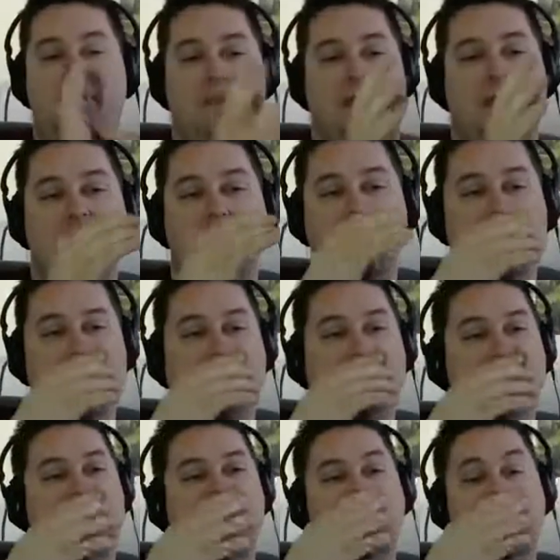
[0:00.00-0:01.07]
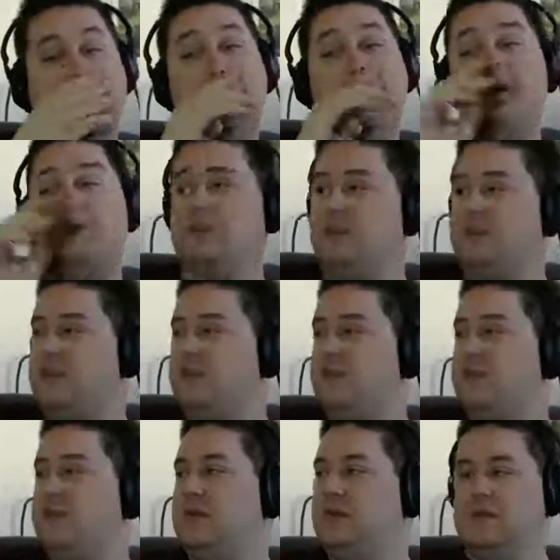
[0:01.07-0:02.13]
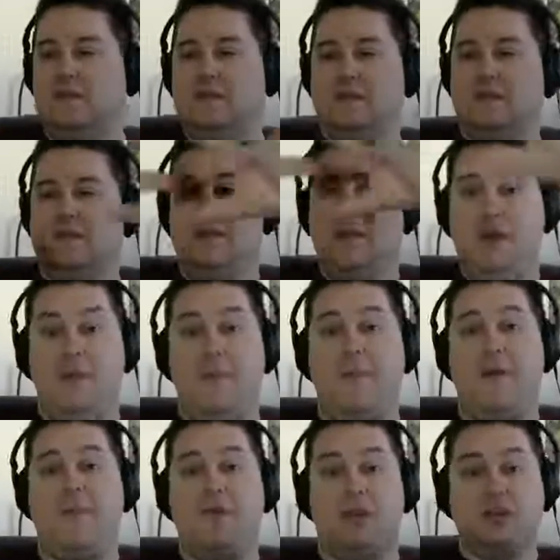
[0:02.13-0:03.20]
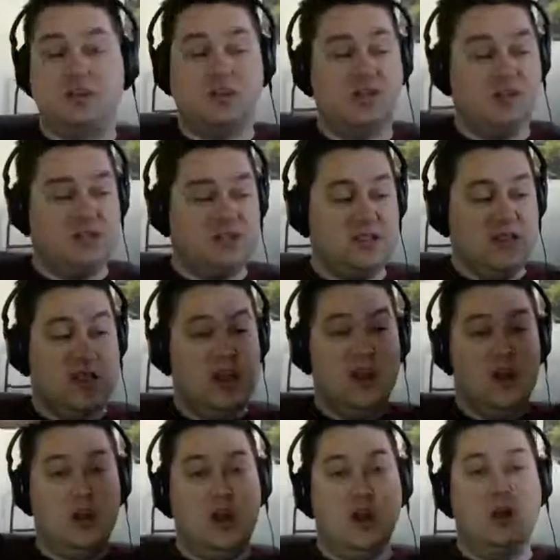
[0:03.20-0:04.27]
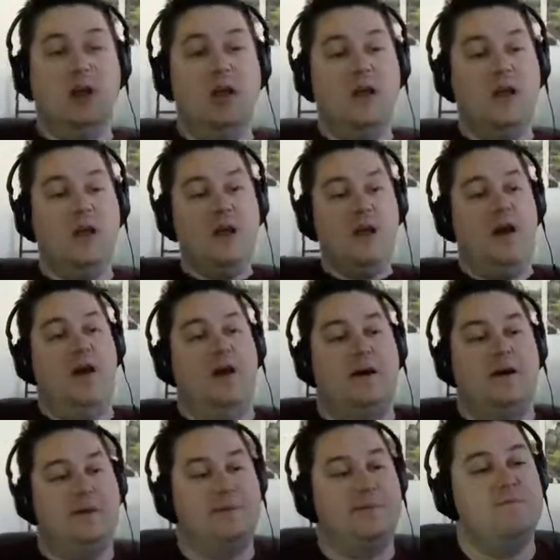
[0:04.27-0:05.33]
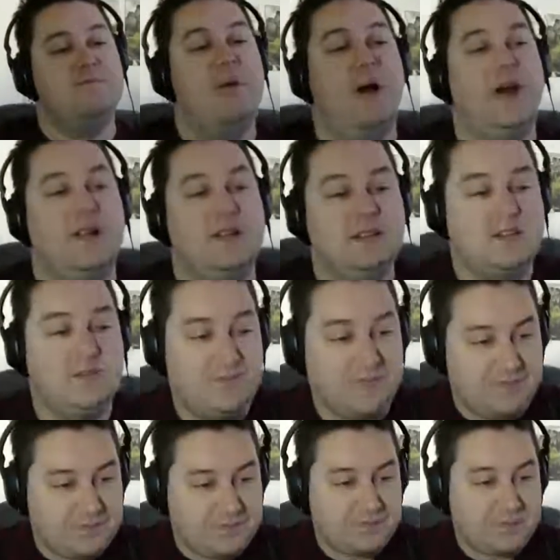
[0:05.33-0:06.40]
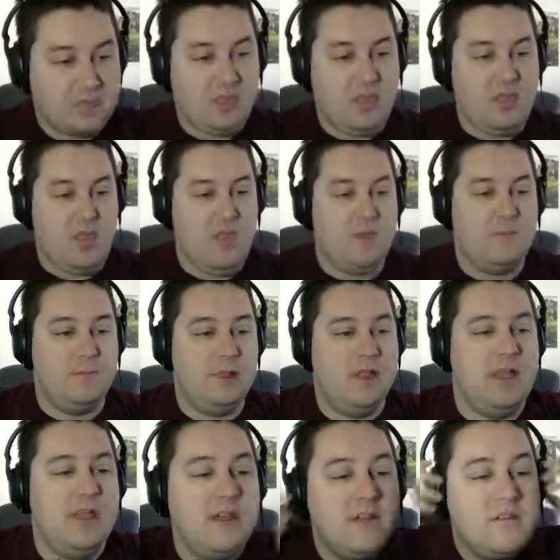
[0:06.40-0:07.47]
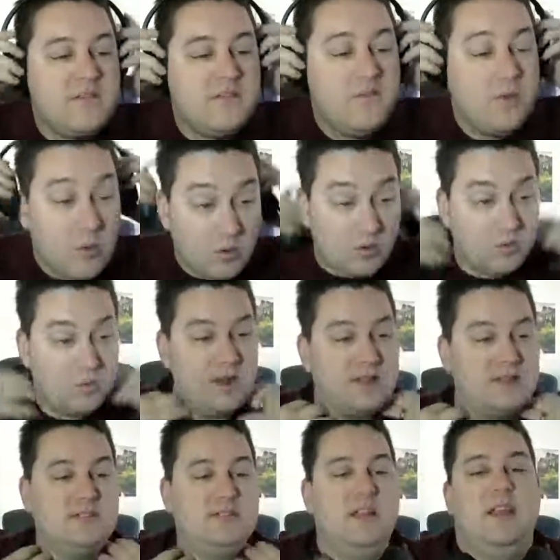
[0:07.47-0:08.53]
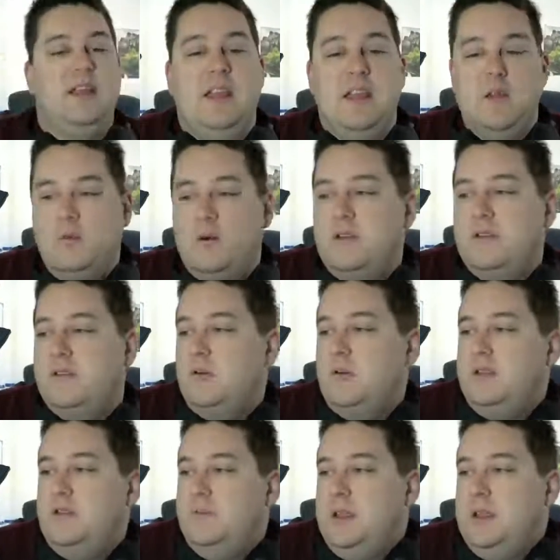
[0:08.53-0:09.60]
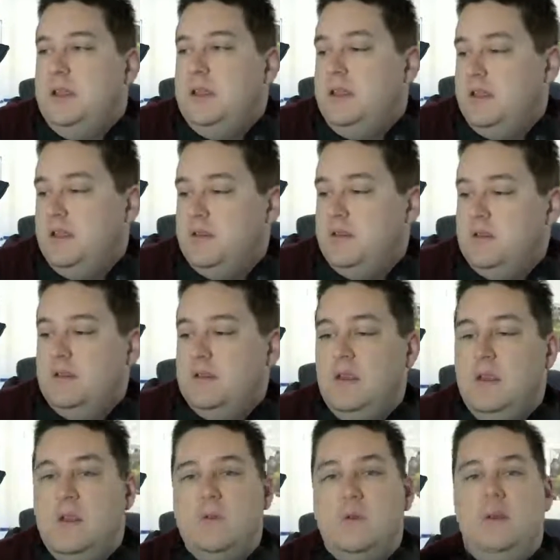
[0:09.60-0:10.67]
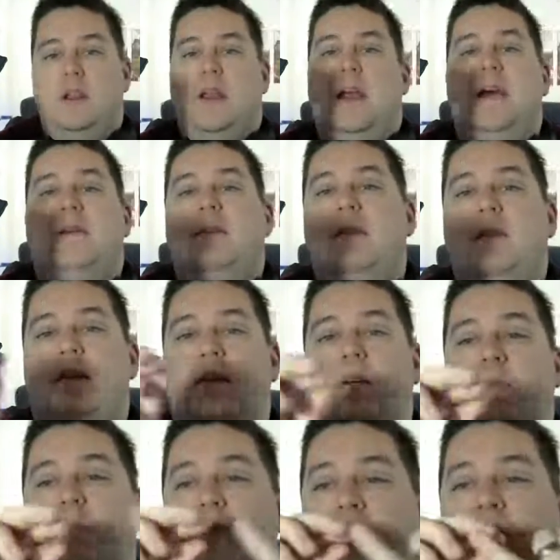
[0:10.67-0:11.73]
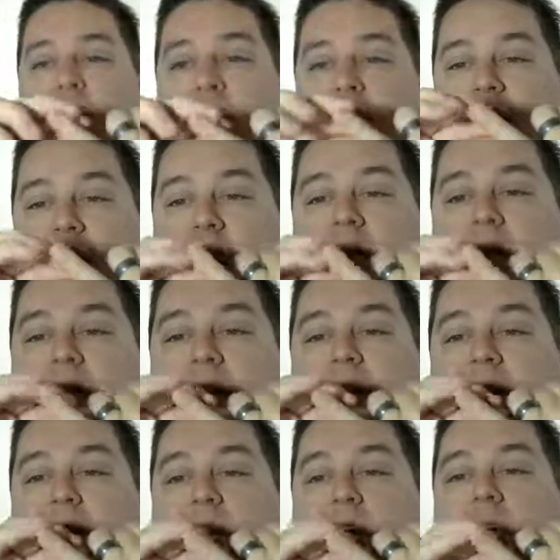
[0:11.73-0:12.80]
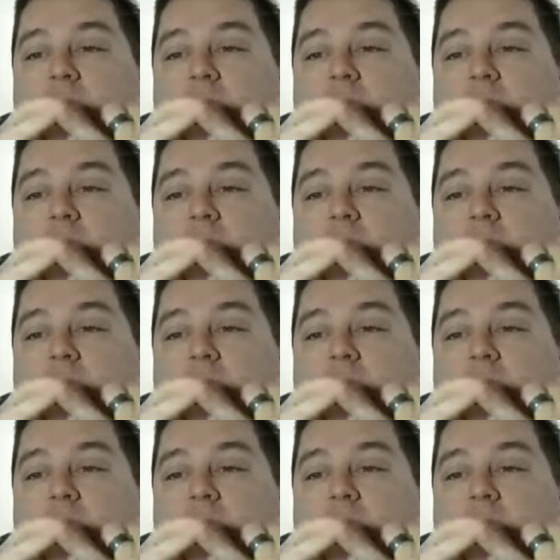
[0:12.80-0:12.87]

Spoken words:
That looks nice. You won't be able to see me because my picture is here. But the plan for Wednesday and what it's going to be is we're going to have some sight reading, sight singing.